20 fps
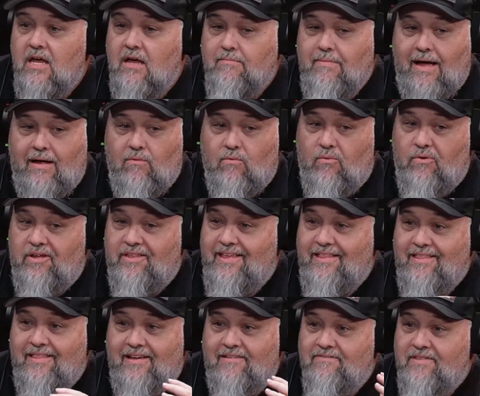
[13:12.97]
I really
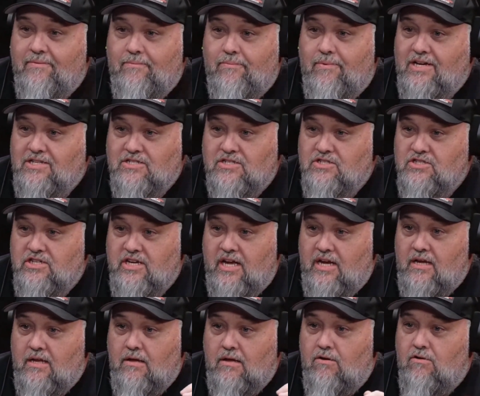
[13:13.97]
love the Russian
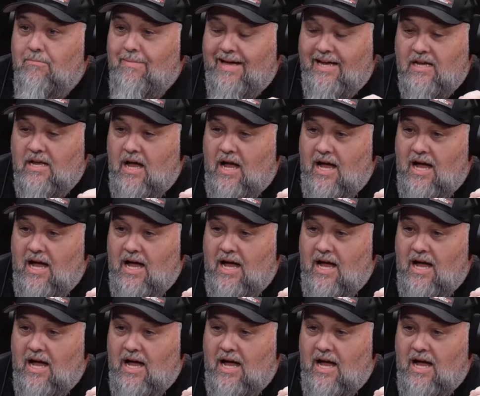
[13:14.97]
chick. Oh my God.